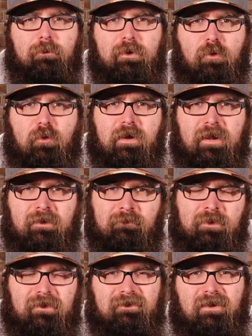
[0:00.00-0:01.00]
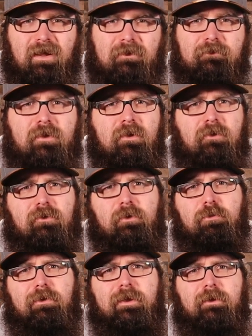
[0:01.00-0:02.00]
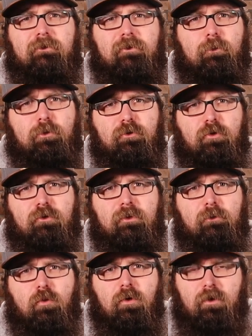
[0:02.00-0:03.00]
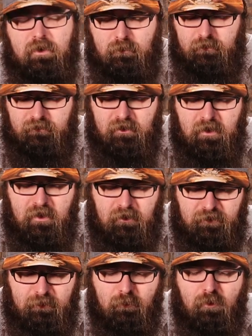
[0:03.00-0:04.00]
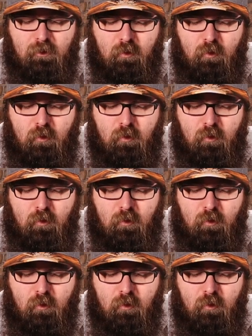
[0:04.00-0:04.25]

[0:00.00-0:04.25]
but I went ahead and picked it off so the plant could start producing more. It was a little more